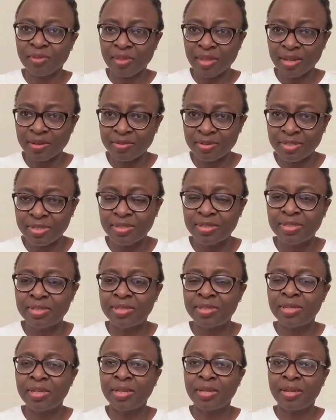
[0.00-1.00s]
There
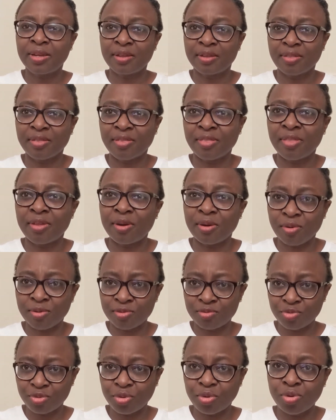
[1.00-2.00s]
is
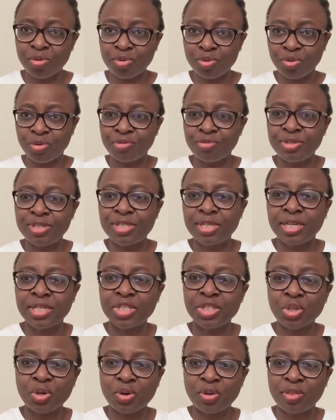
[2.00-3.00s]
ongoing
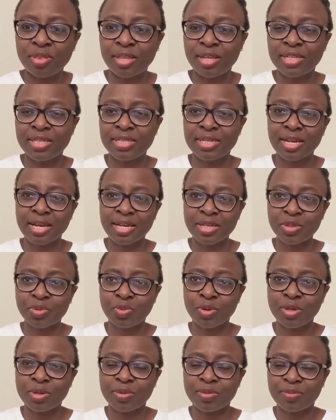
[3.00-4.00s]
research on that as
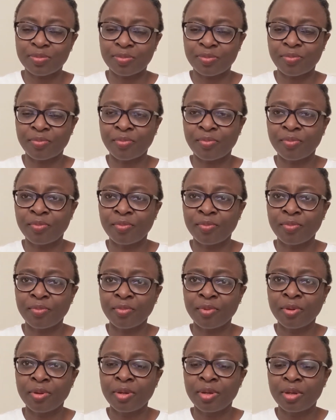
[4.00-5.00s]
well.
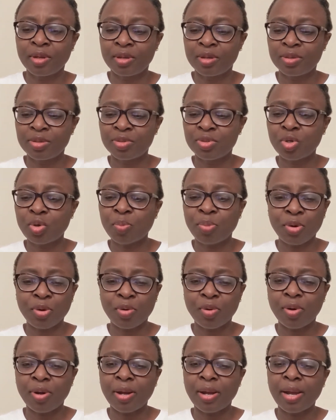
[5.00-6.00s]
So,
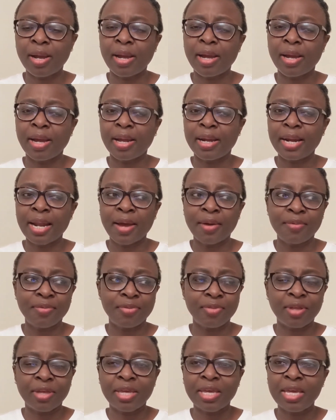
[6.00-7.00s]
but now
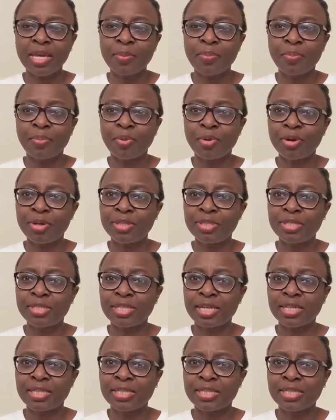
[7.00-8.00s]
the key points
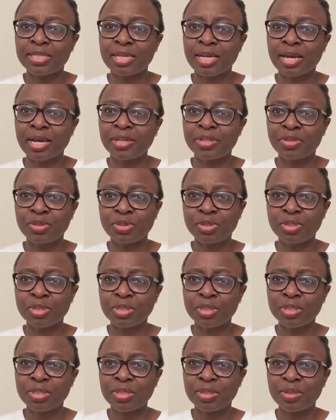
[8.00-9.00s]
that I
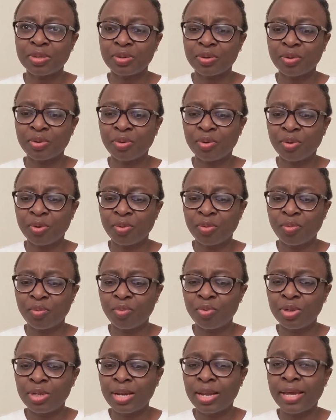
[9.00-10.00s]
just
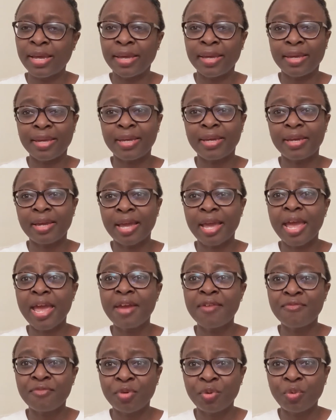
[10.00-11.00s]
would like
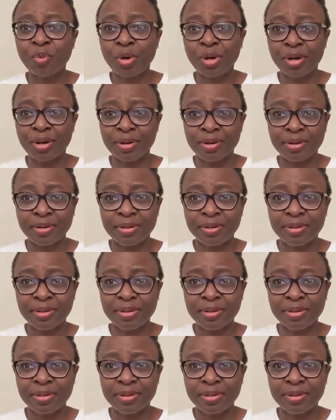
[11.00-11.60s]
everyone